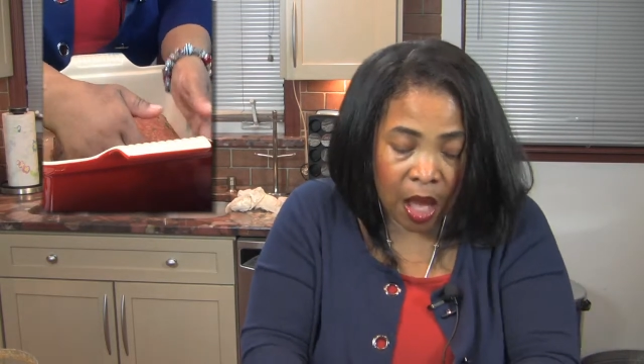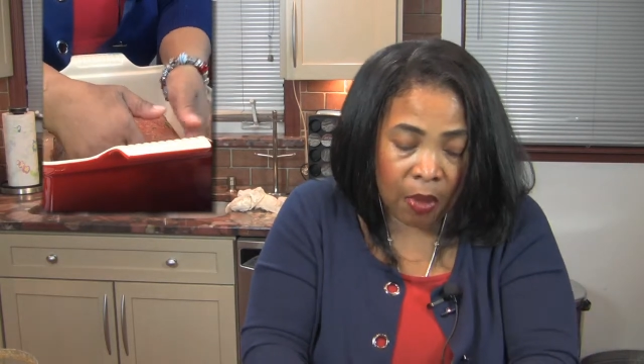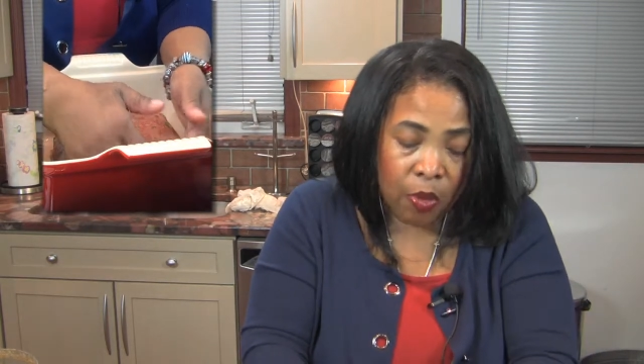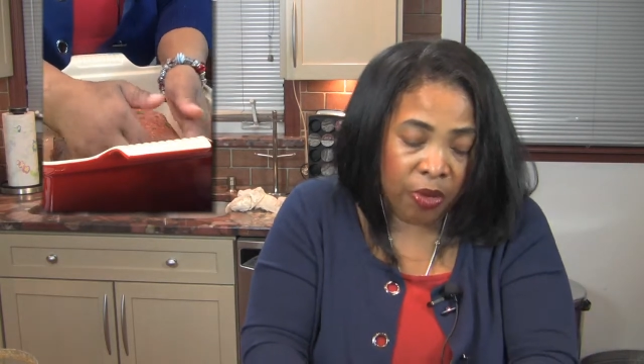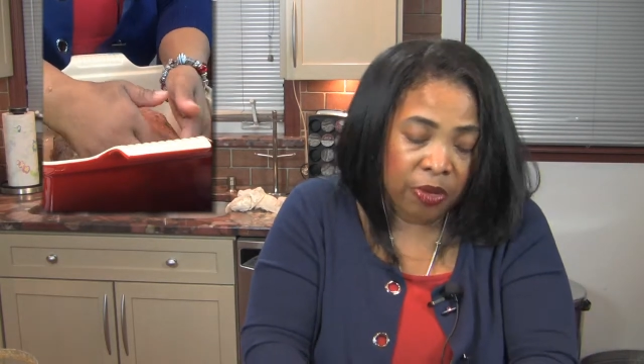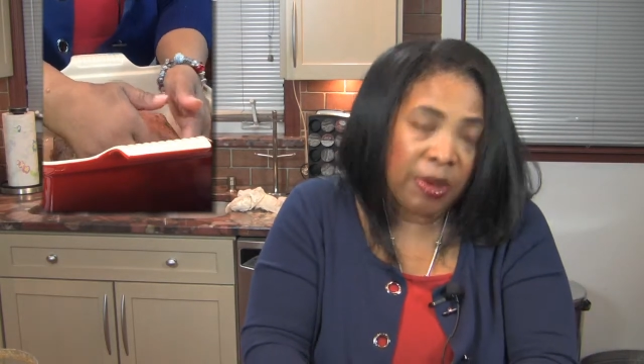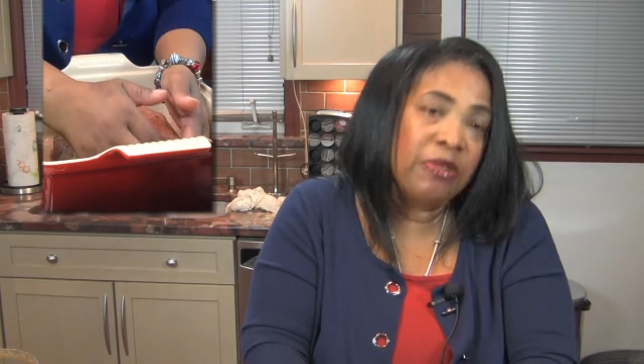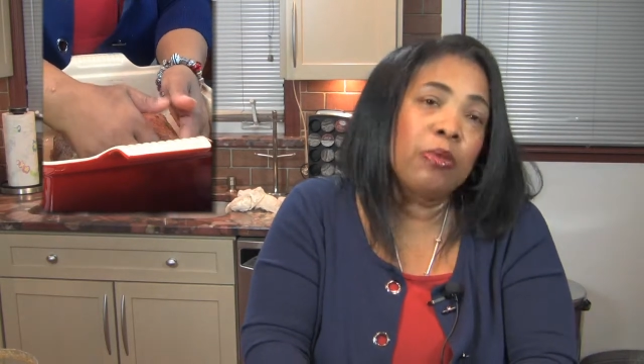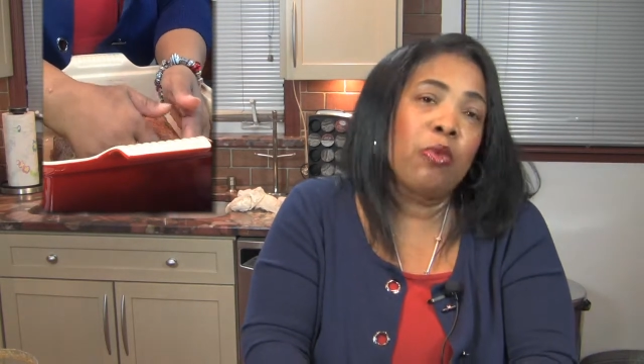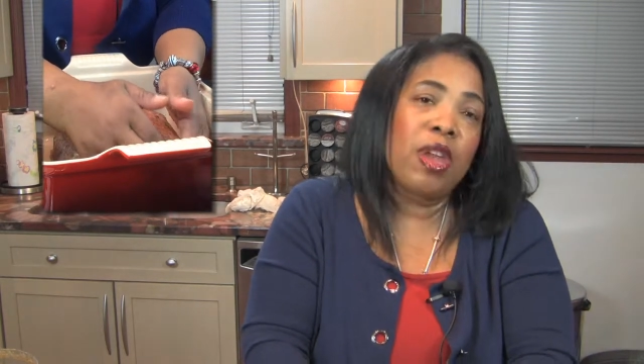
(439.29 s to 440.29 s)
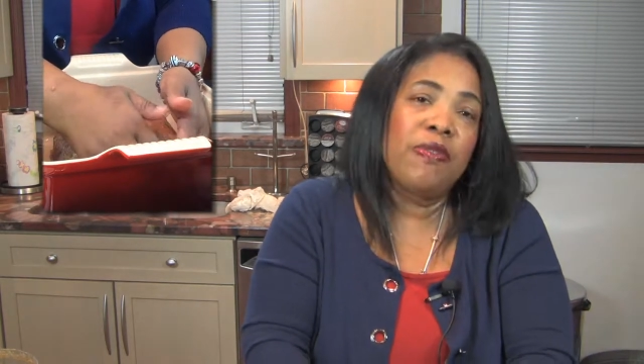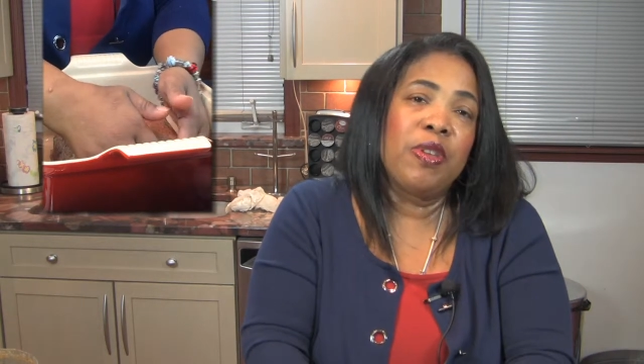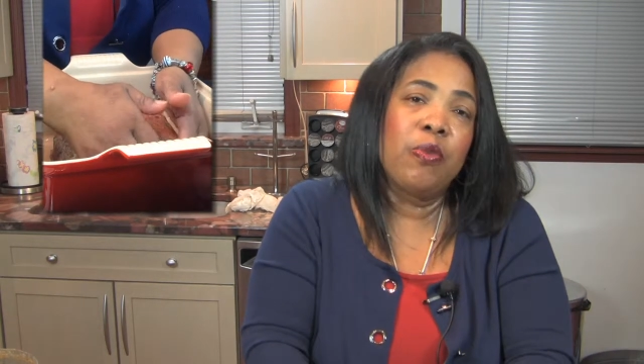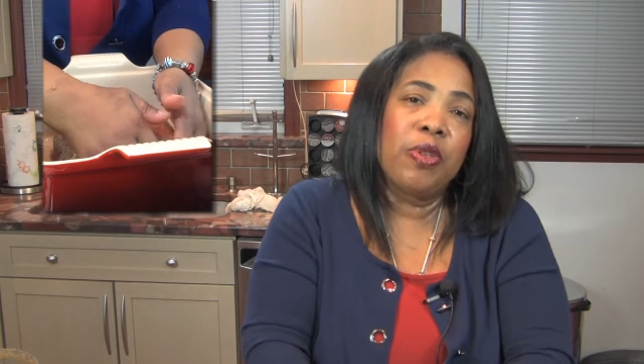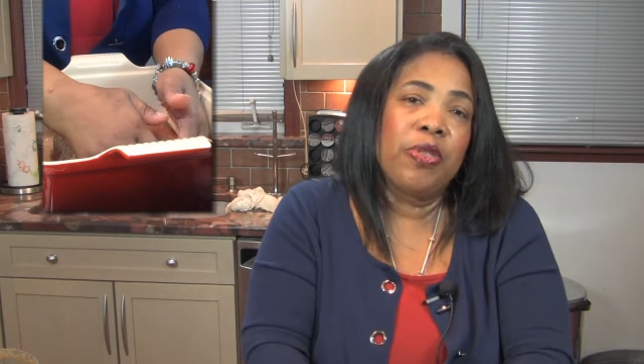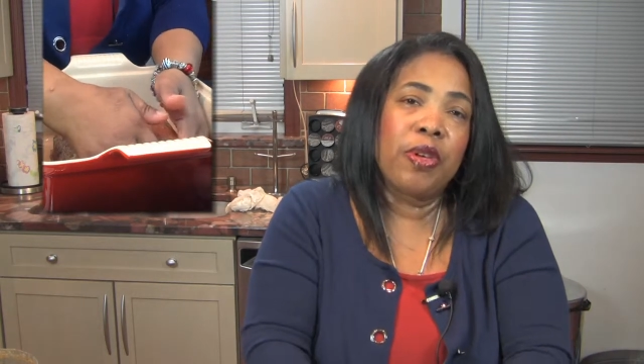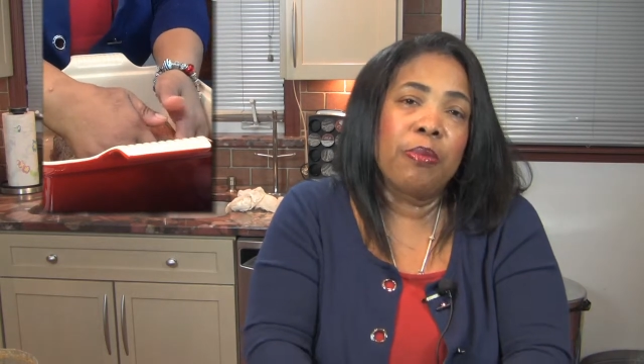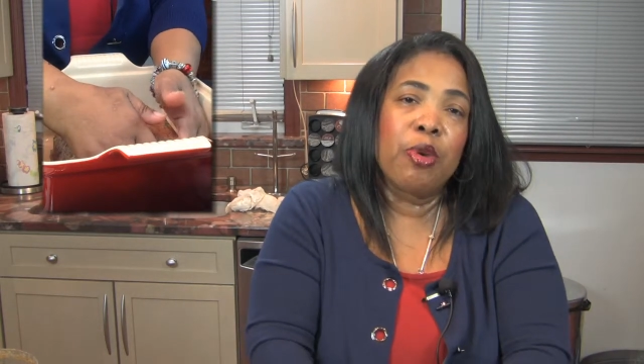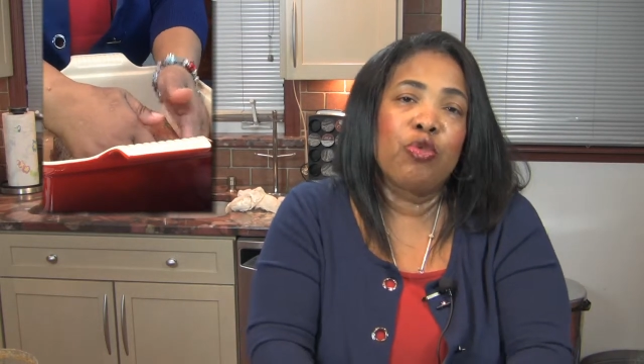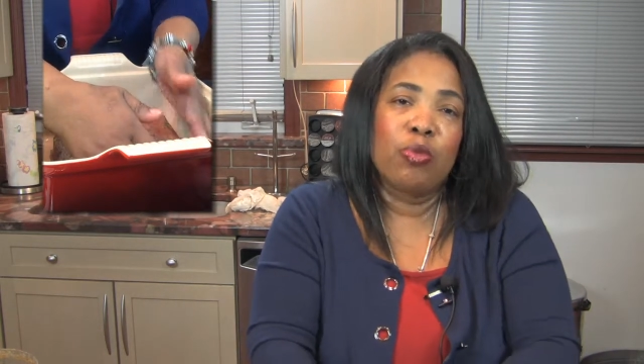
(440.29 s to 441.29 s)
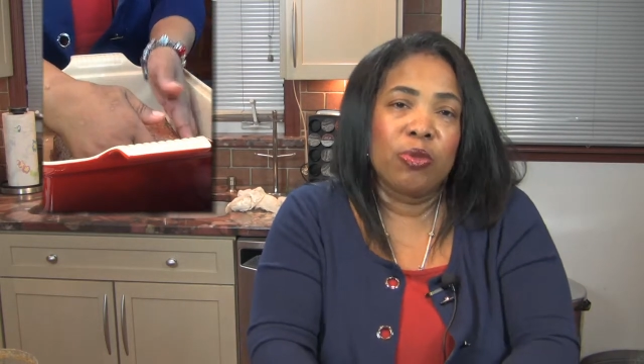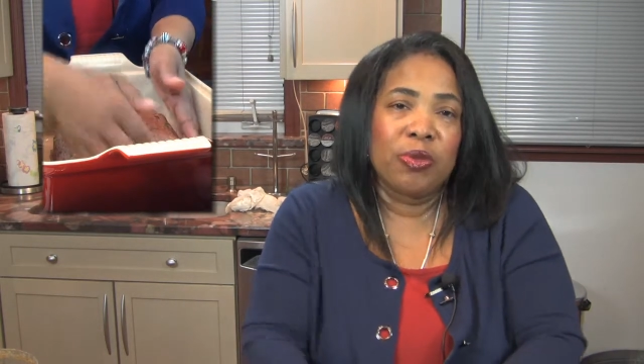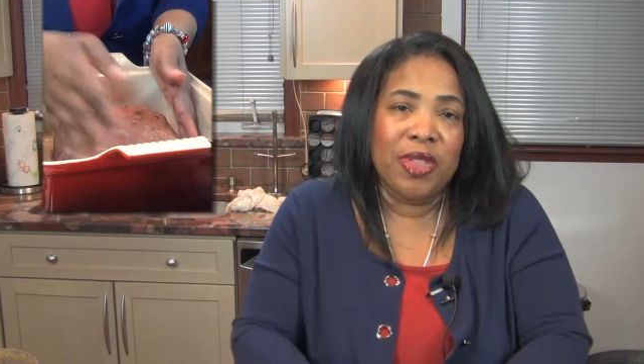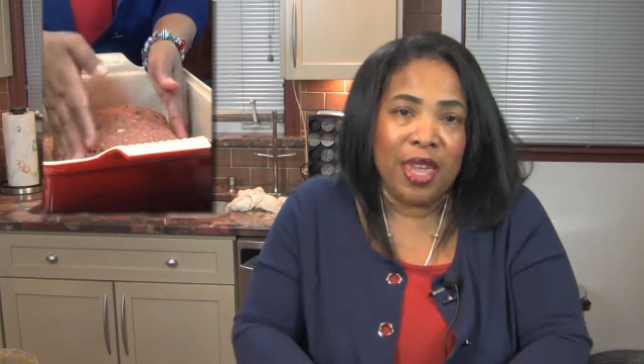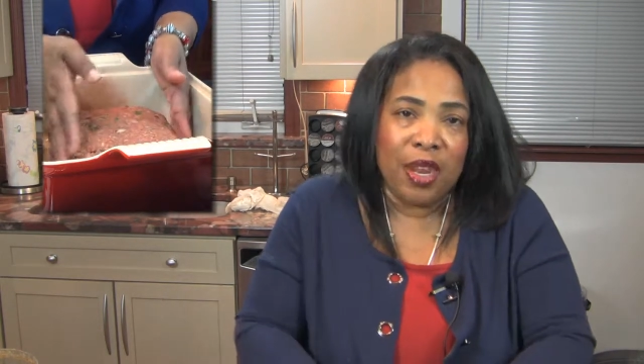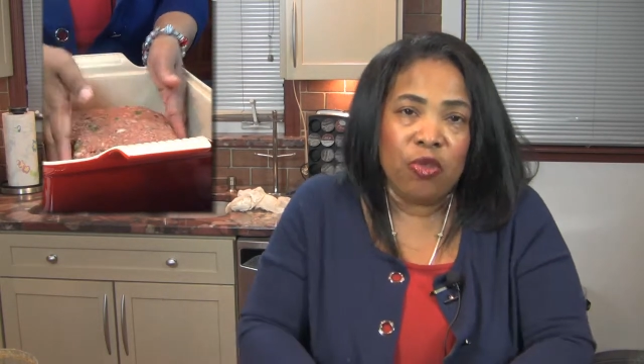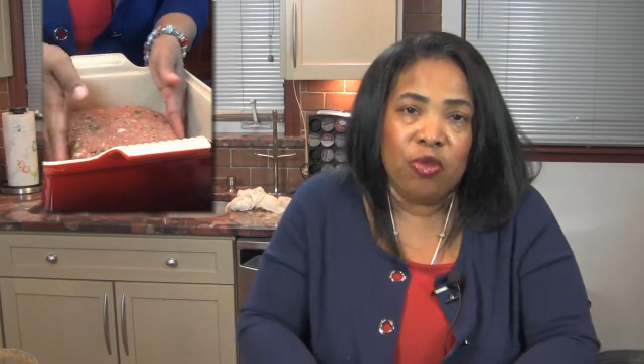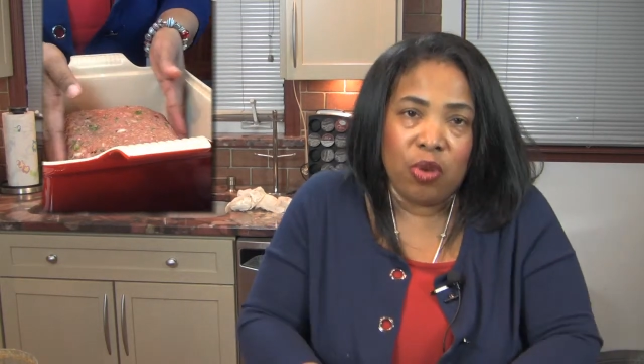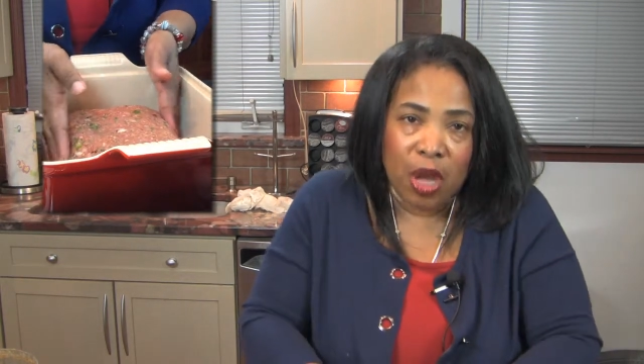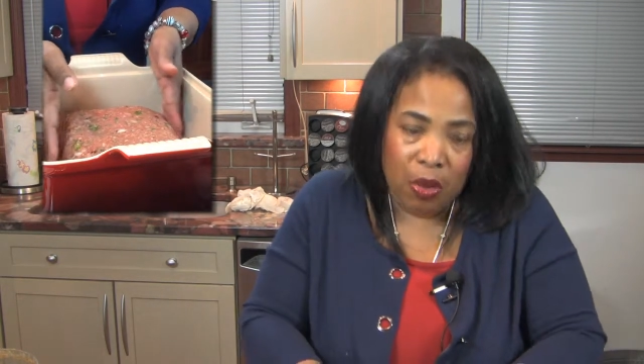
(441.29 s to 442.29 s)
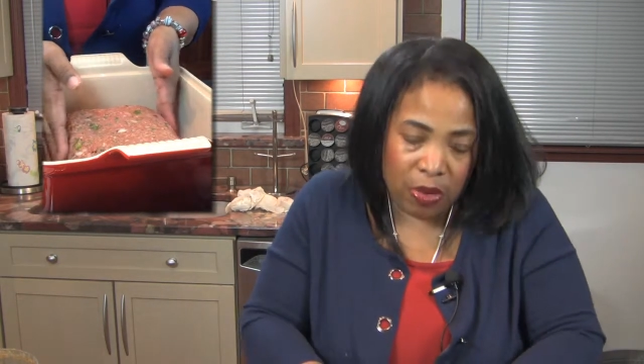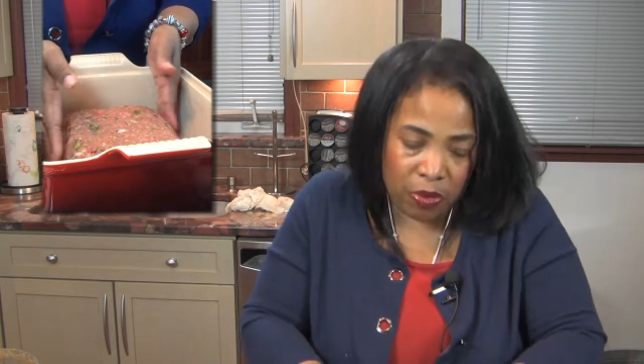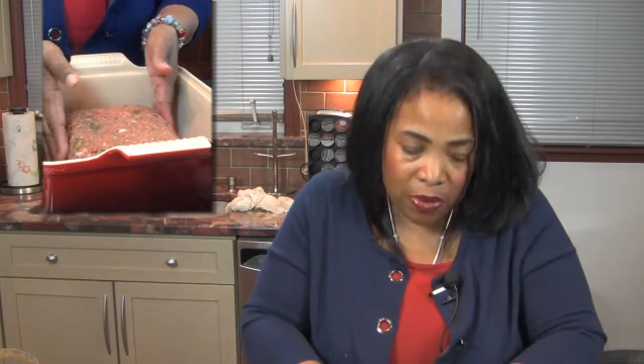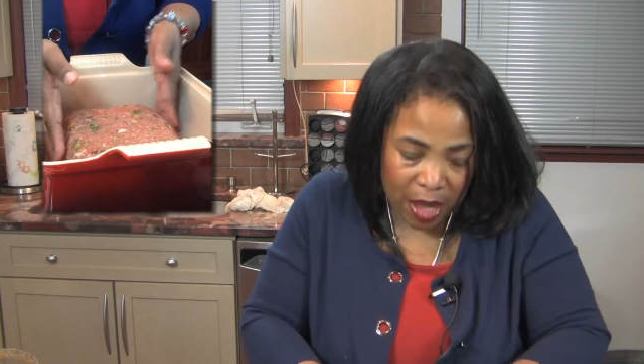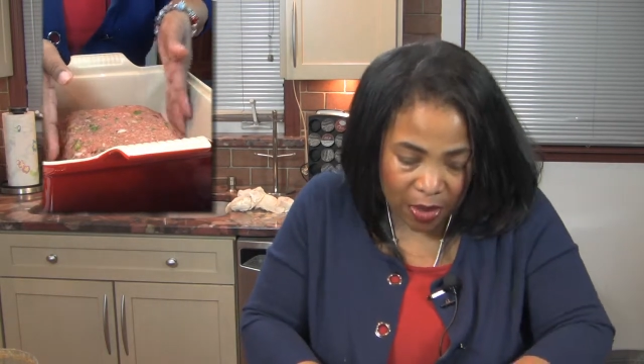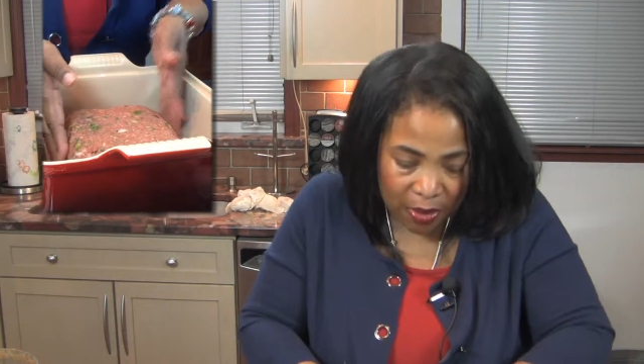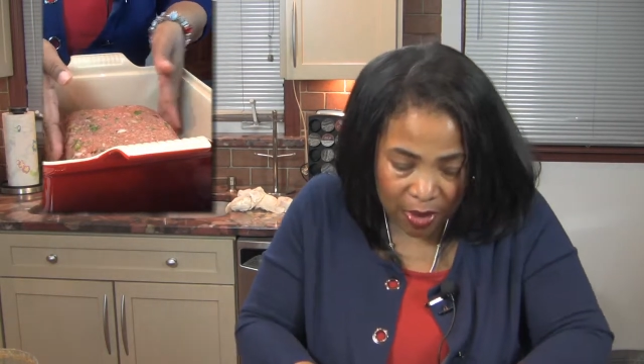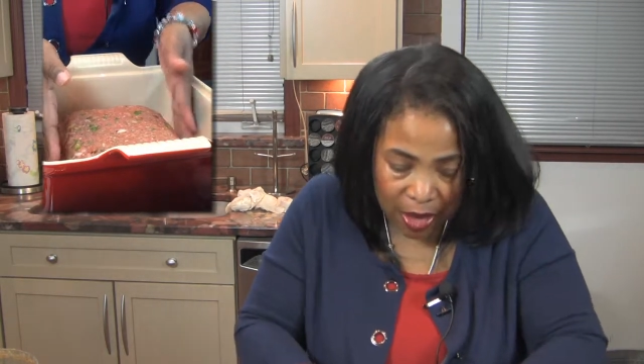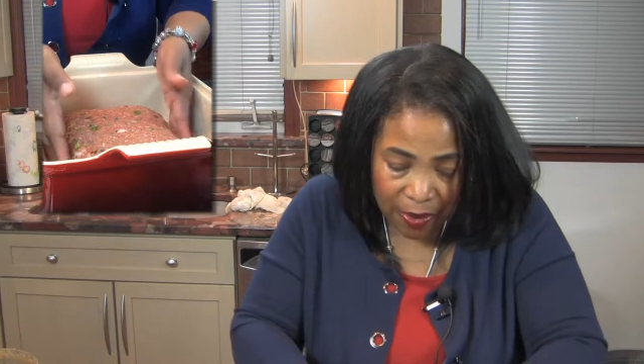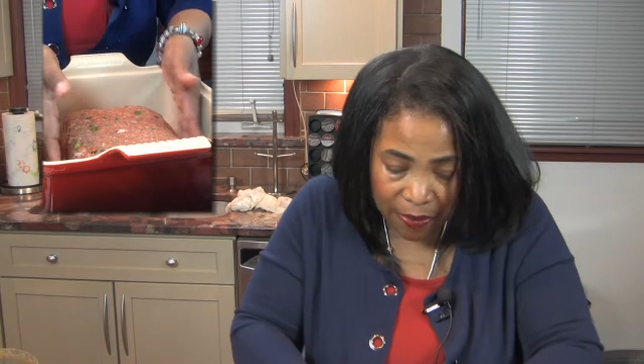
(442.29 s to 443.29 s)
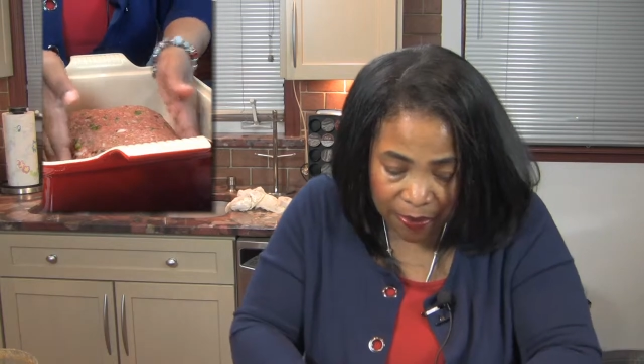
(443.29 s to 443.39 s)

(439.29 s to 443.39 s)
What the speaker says: I'm going to make some gravy with mushrooms with that, and I'll show you how I do that, okay?